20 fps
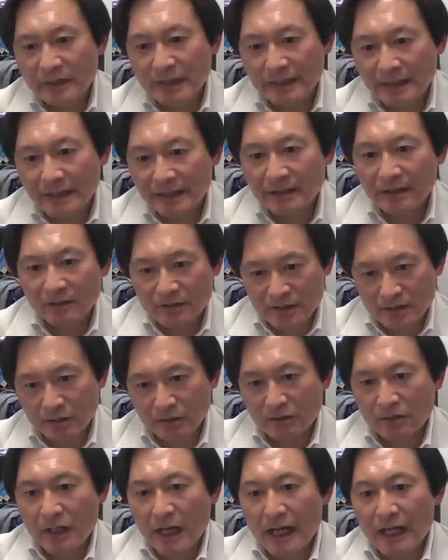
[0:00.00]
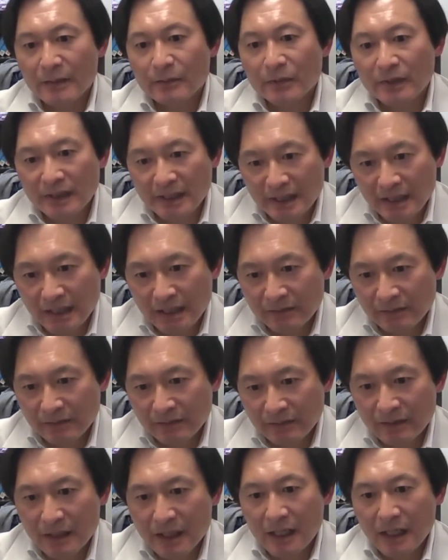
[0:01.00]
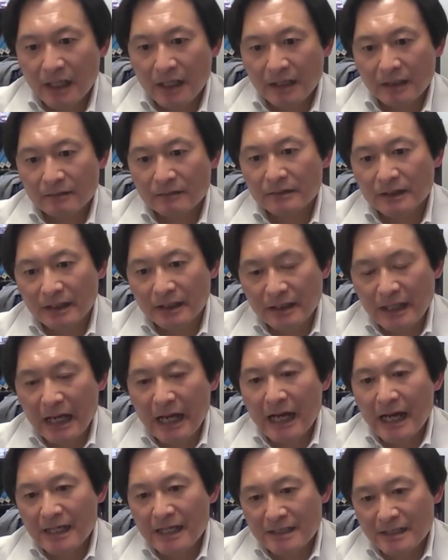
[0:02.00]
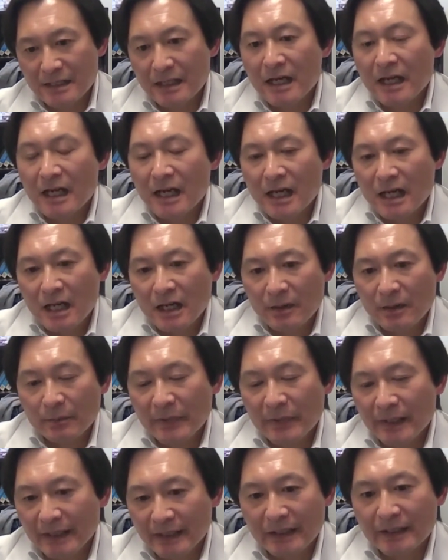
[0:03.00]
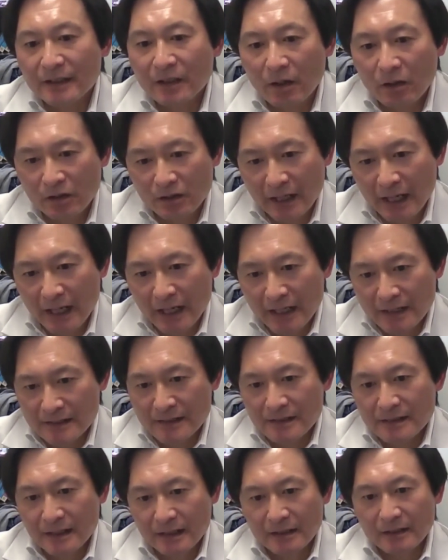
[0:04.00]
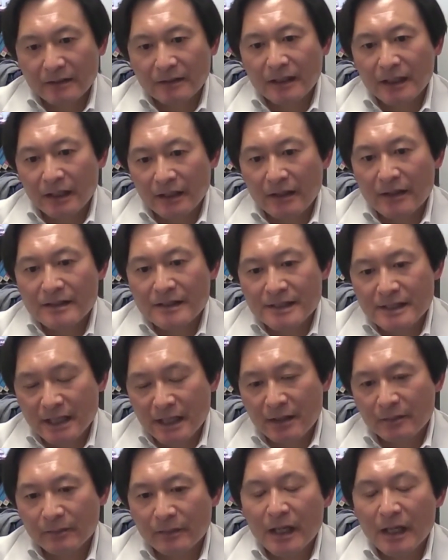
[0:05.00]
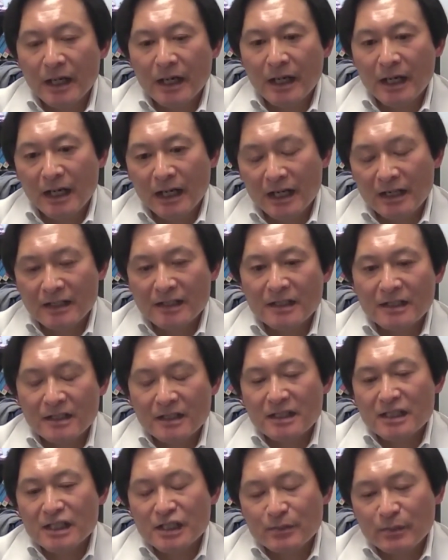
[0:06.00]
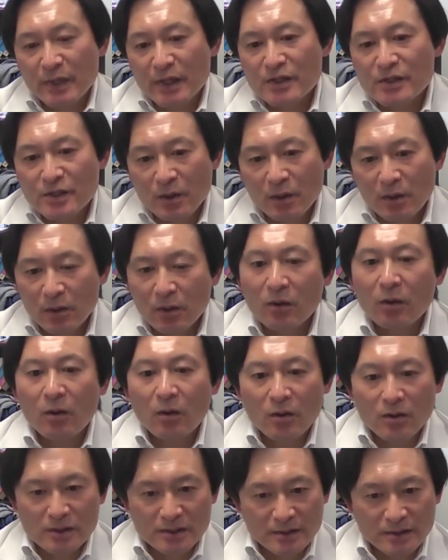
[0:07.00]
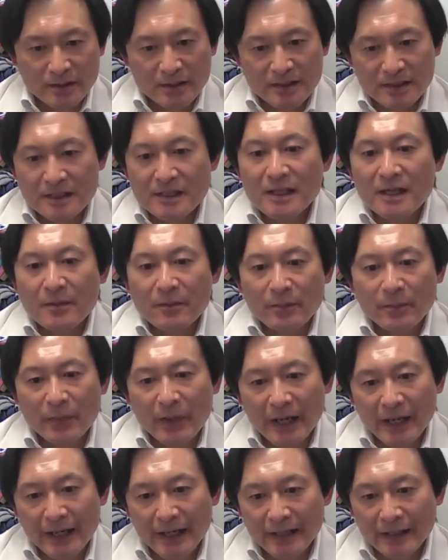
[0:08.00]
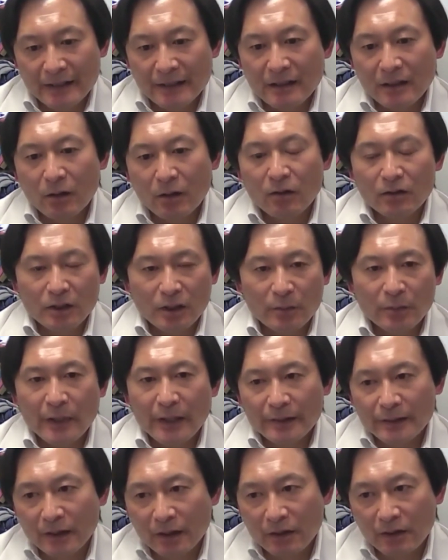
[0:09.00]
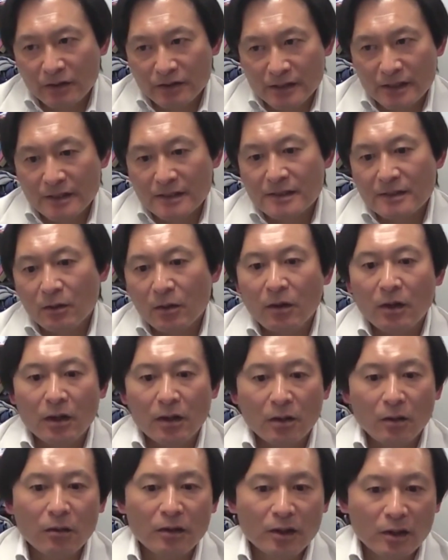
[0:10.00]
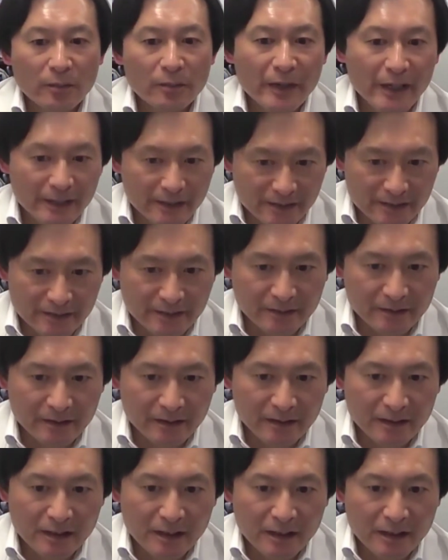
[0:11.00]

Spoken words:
dental school, I believe, as Becky told us, there are some special courses by oral pathologists or oral medicine.